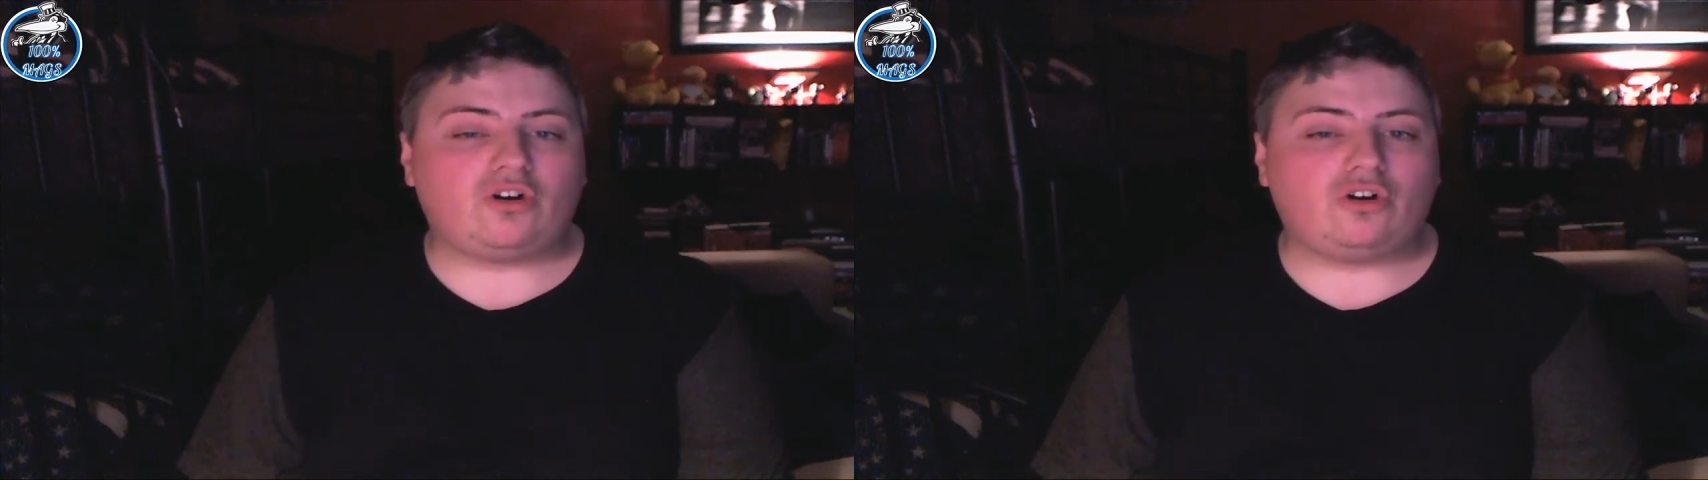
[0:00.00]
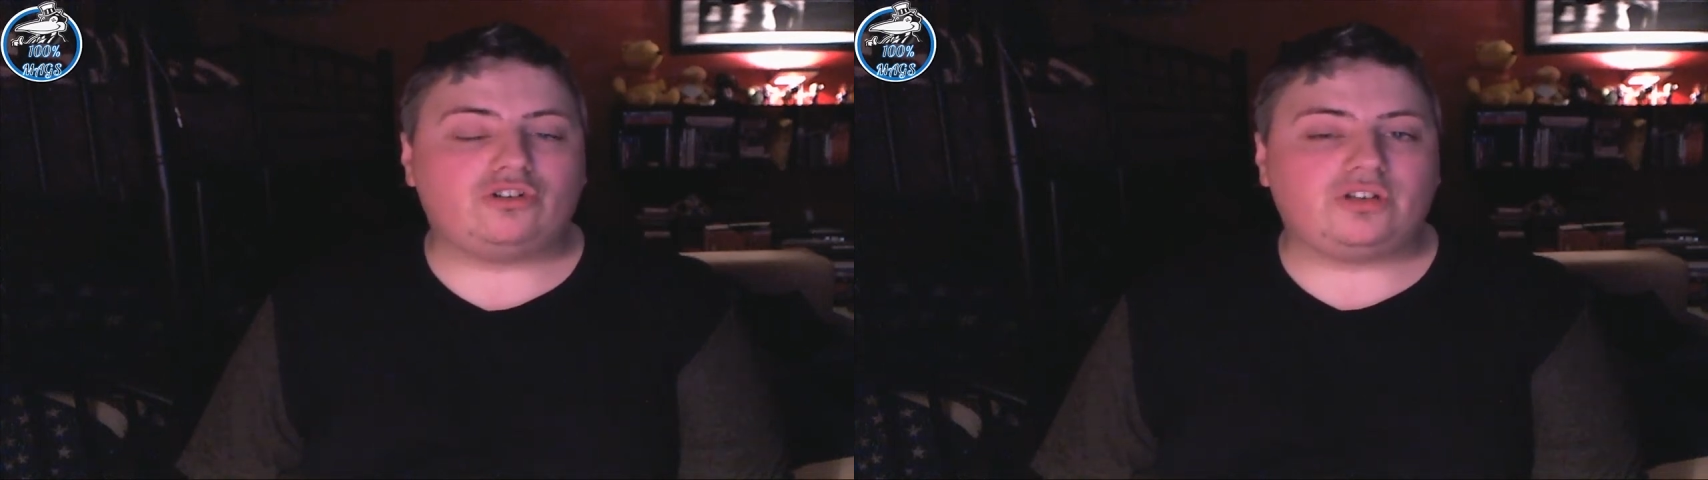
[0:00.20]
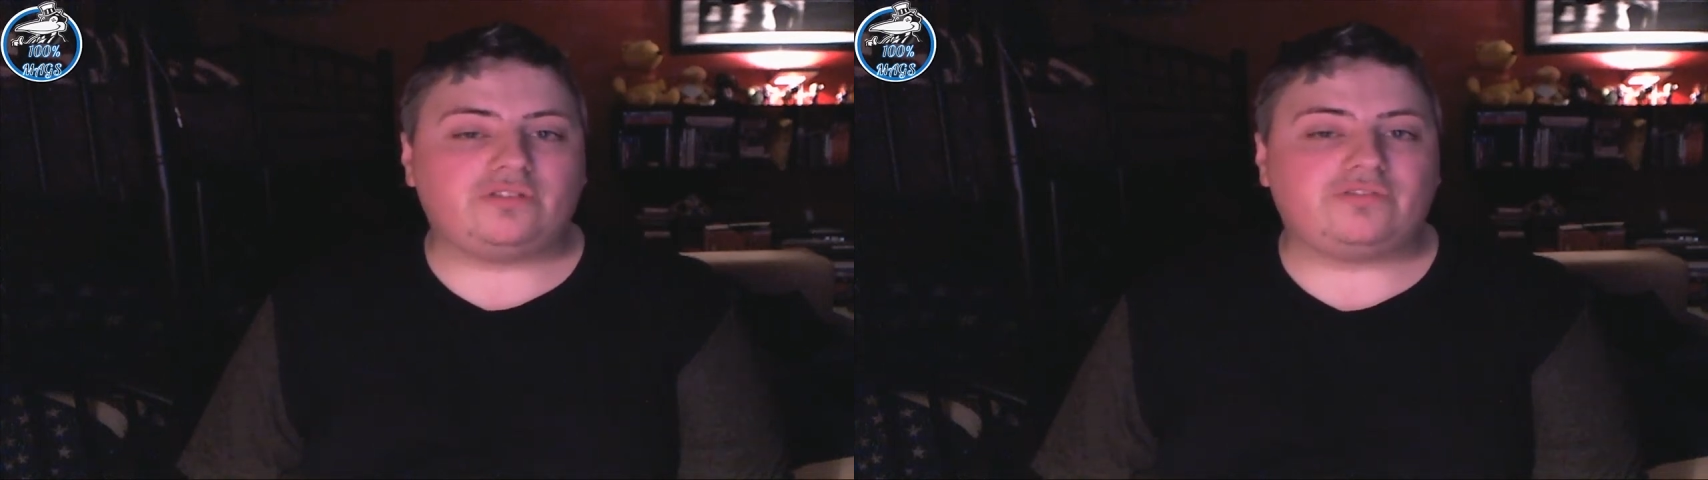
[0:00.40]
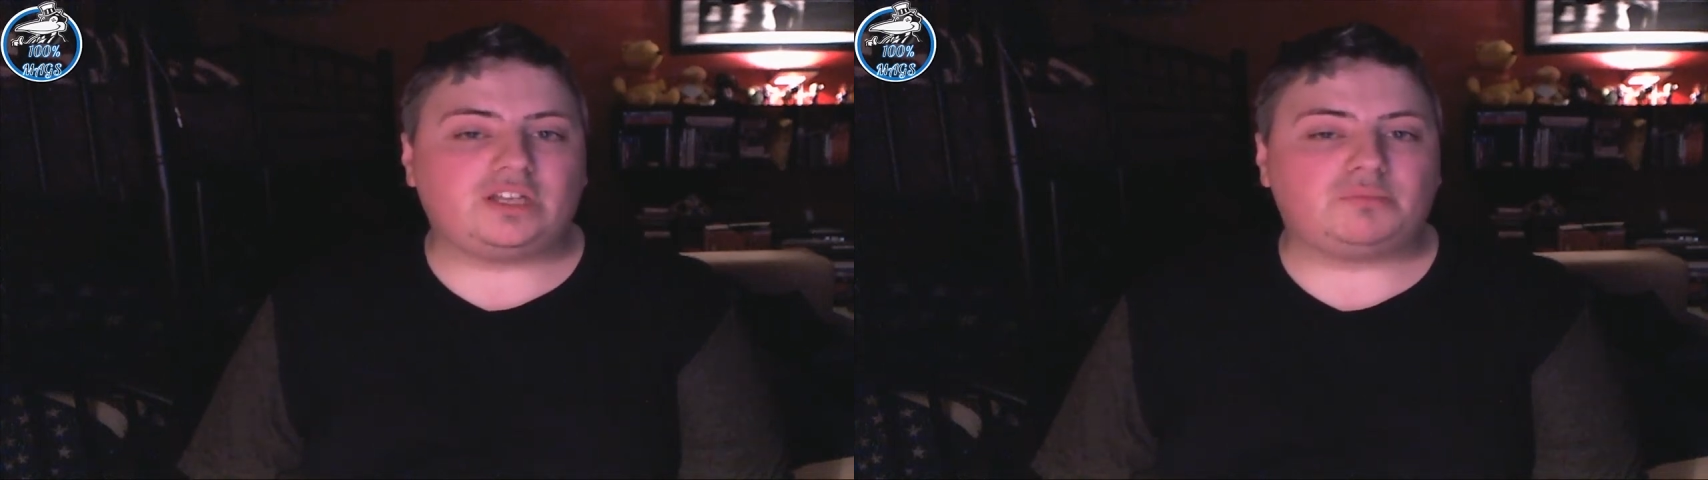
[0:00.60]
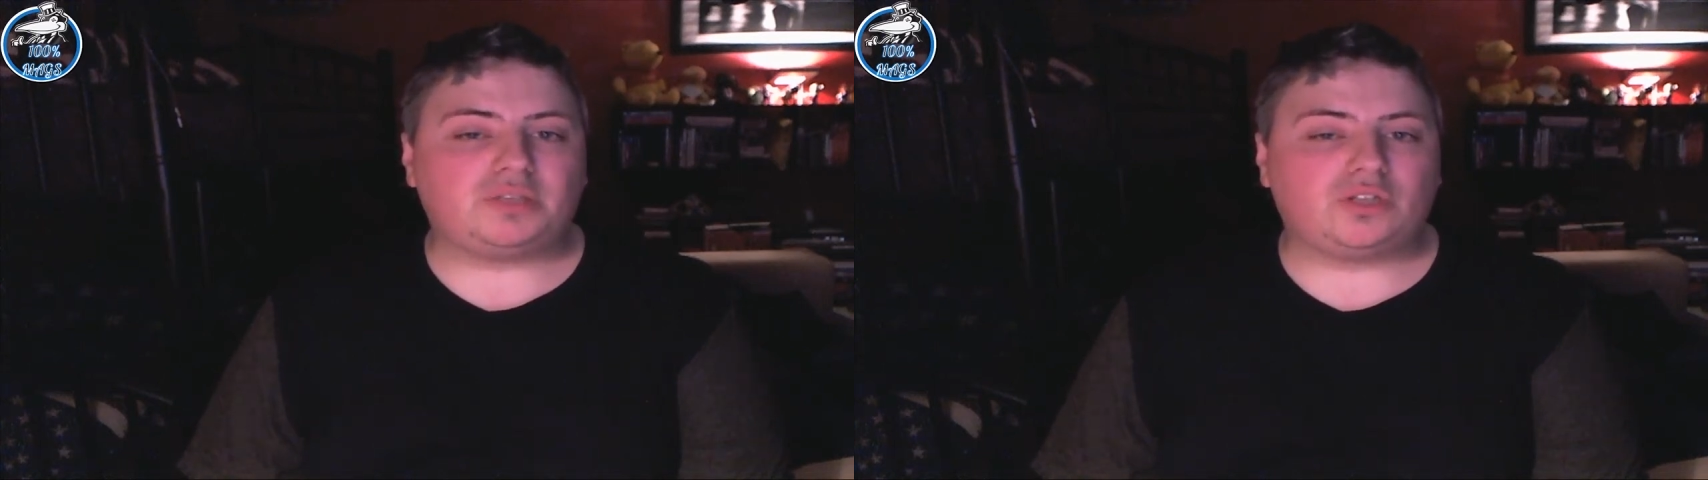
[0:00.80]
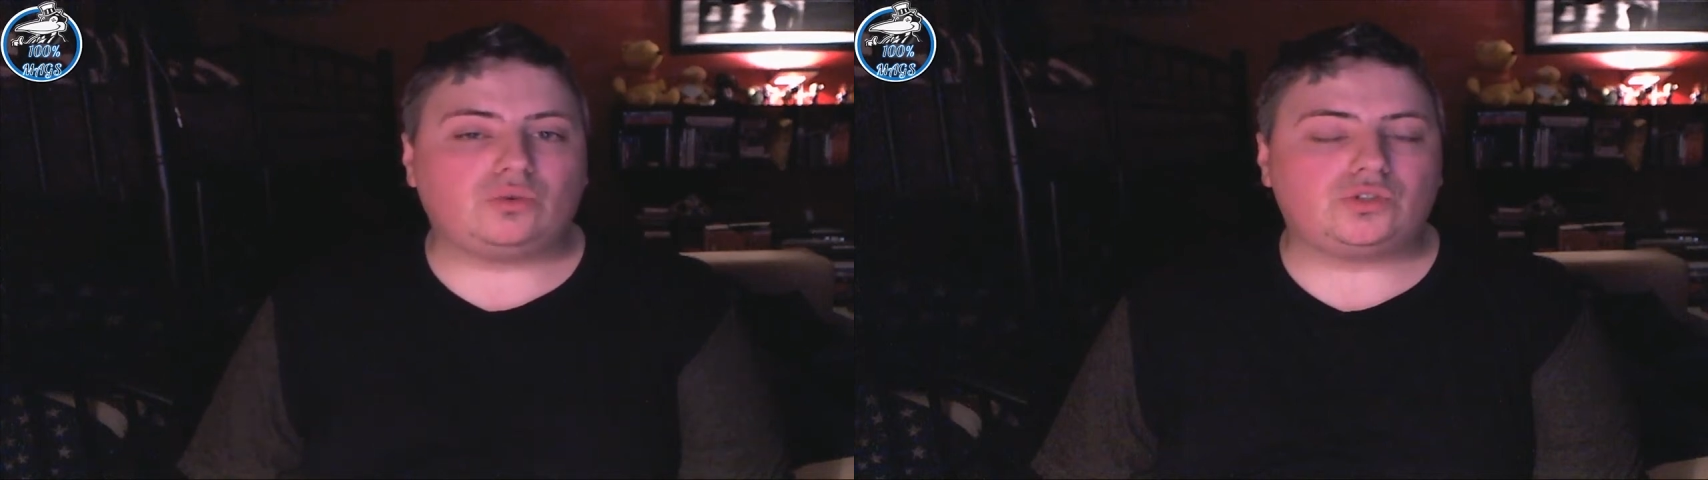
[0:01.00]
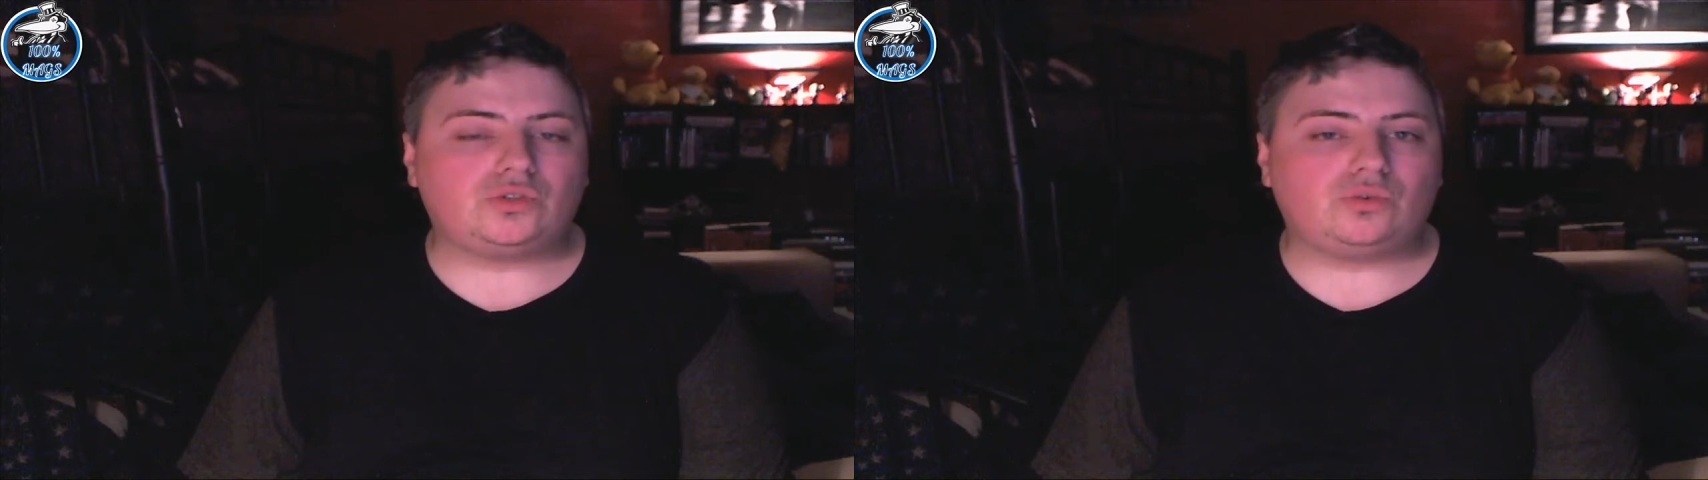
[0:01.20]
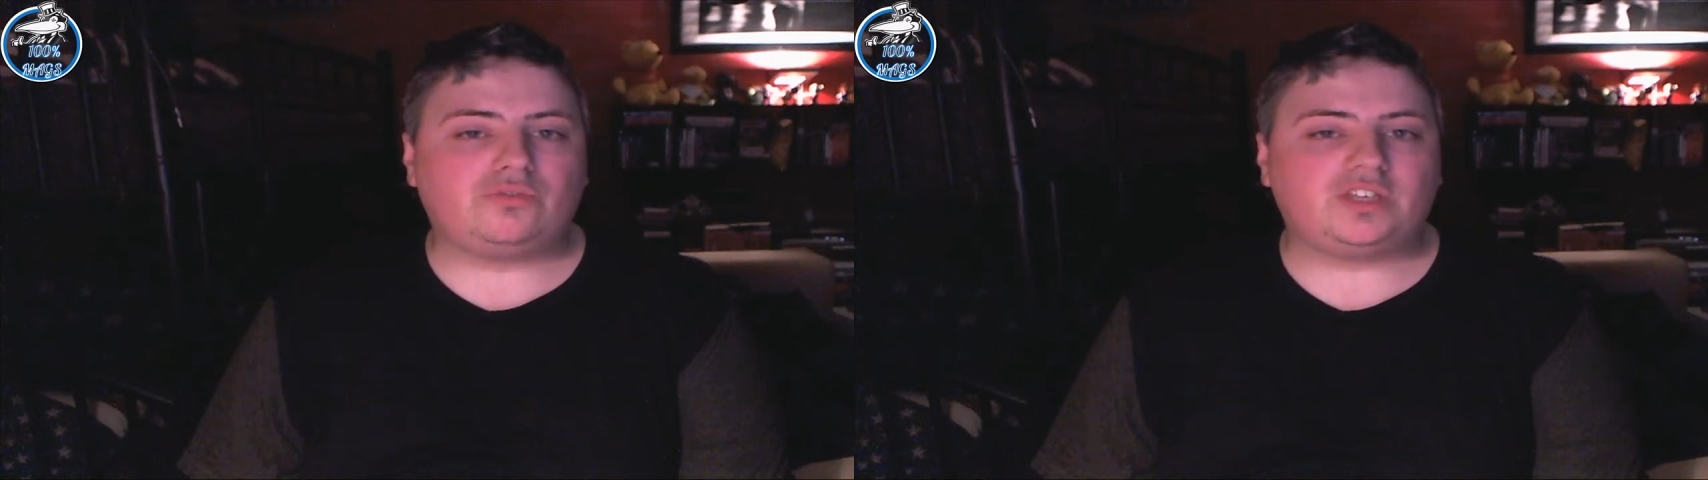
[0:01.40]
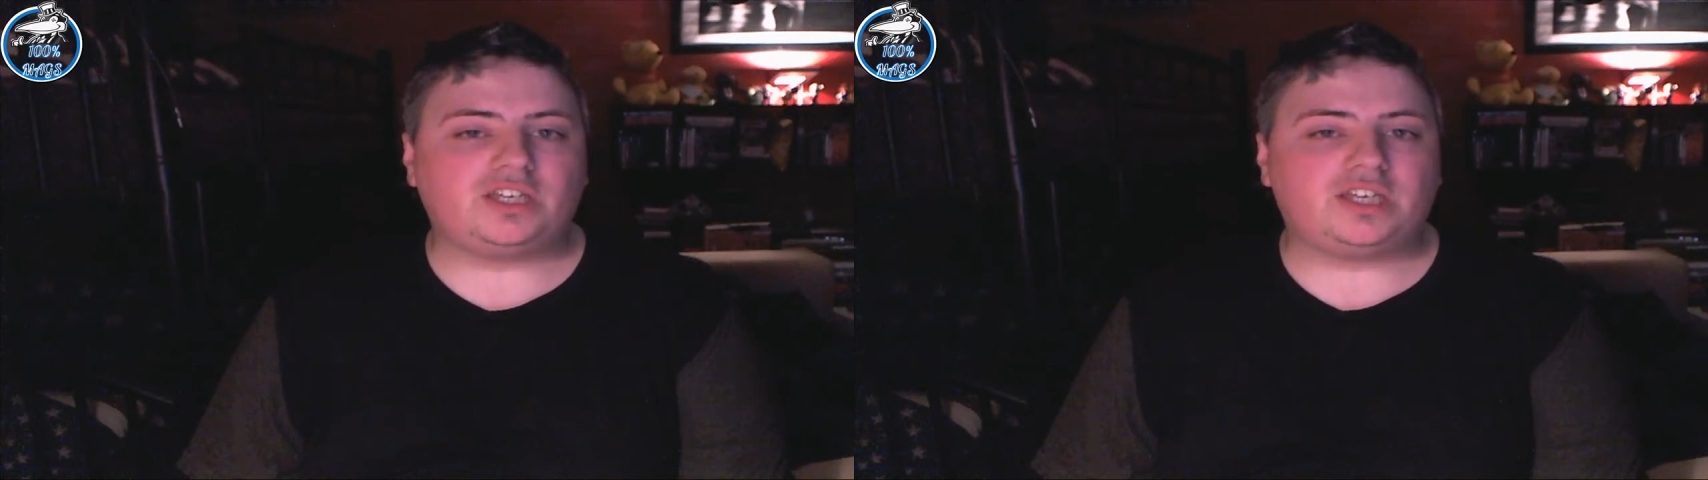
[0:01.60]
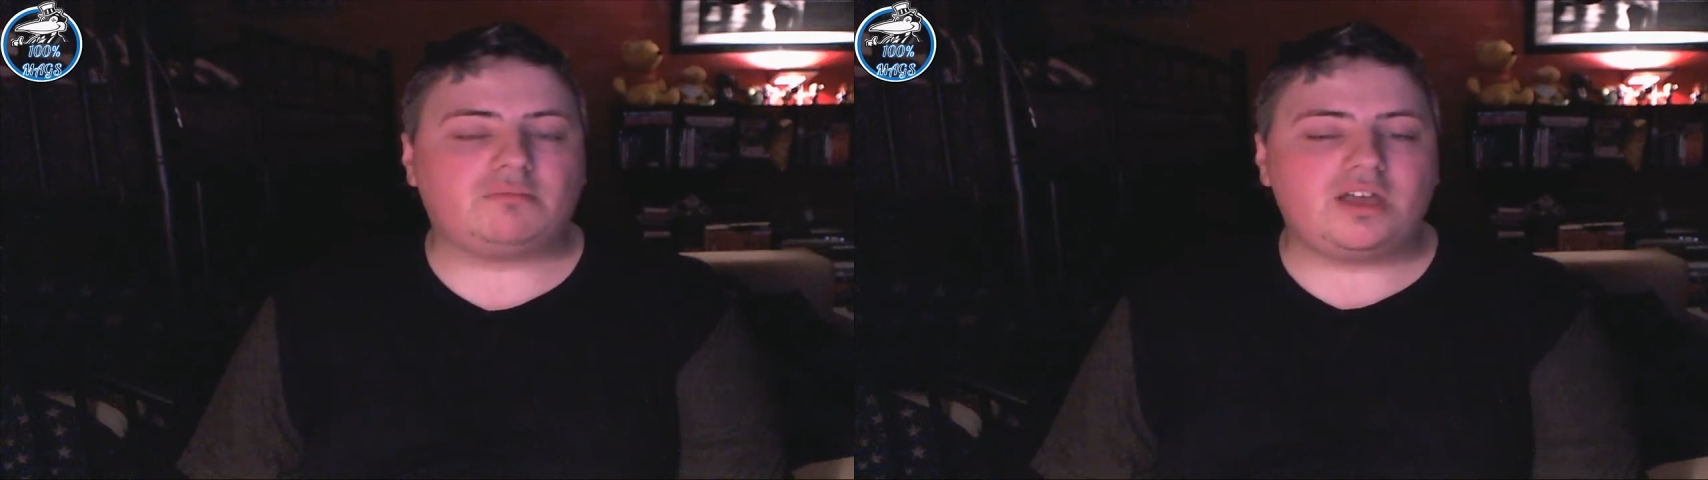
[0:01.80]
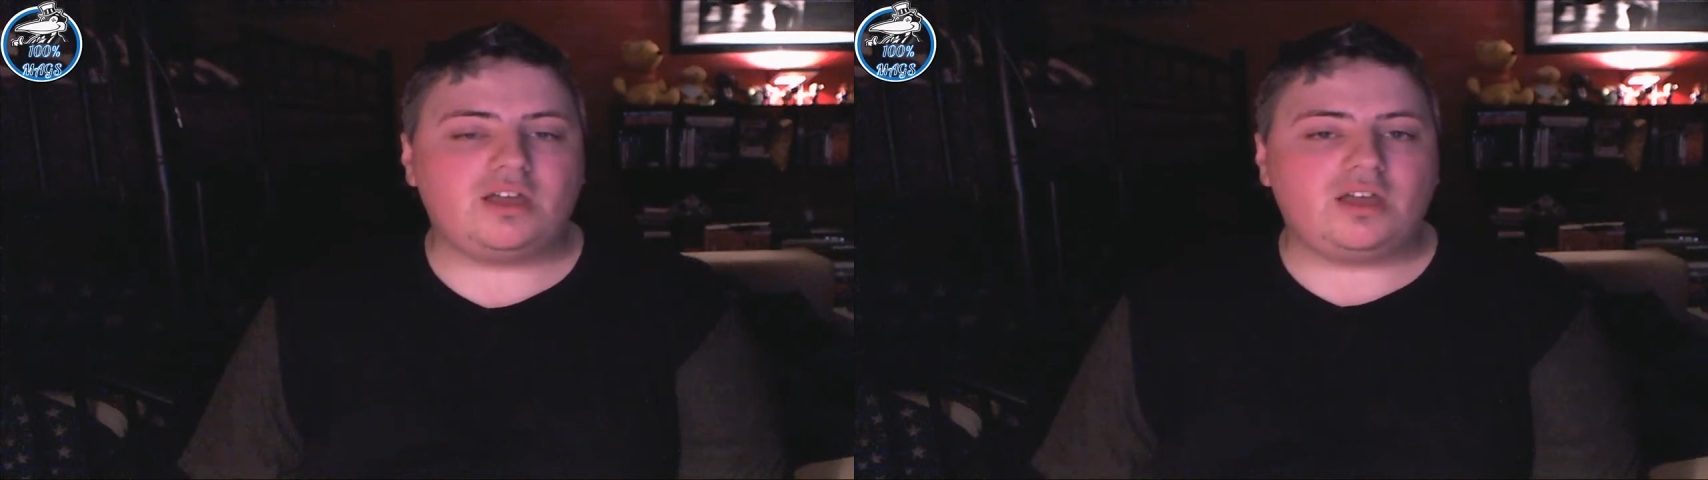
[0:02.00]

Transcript: are unavailable also for the game.